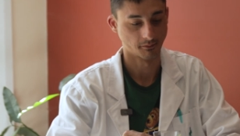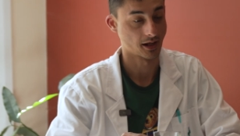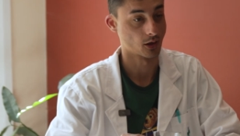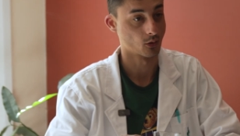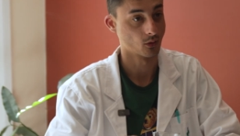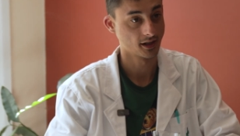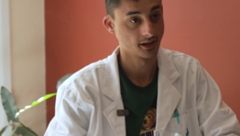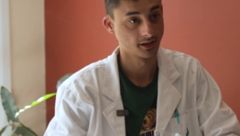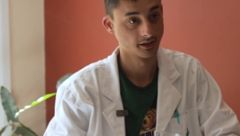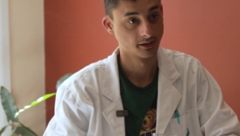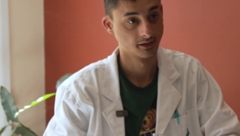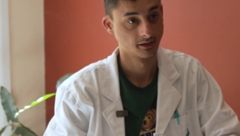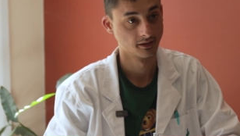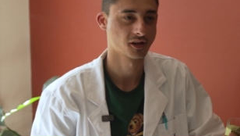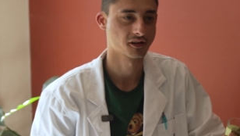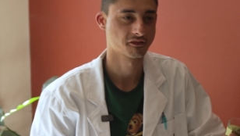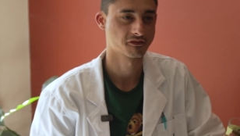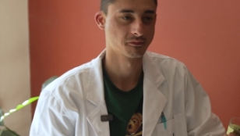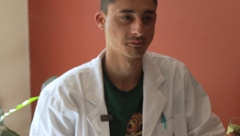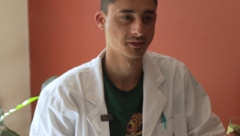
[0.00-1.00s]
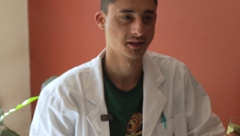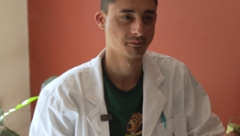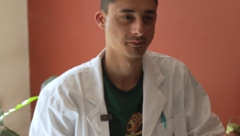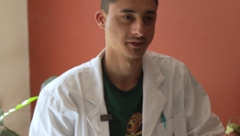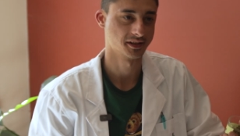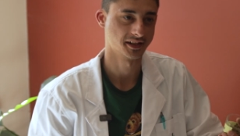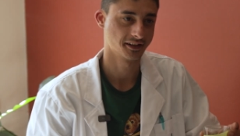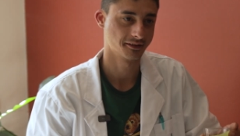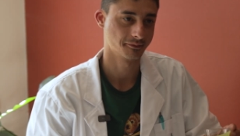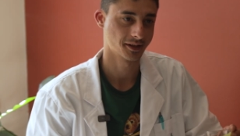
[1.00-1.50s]
Mulloway, bloke from
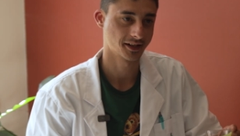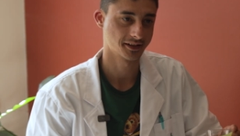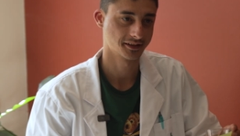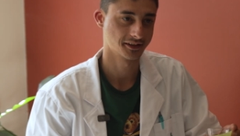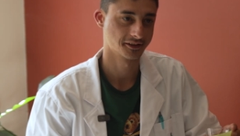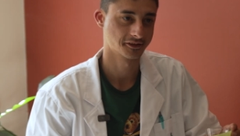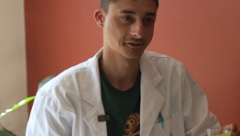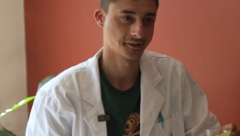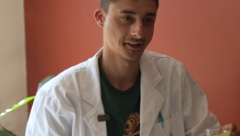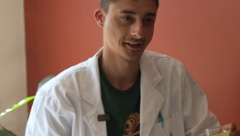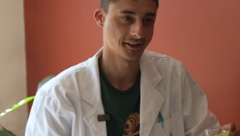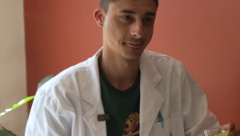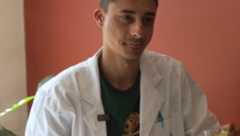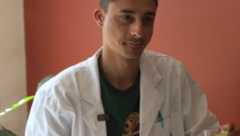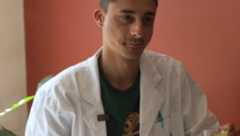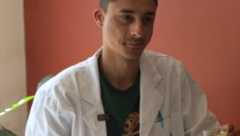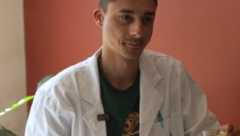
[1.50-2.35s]
Nimbin, he made this, right?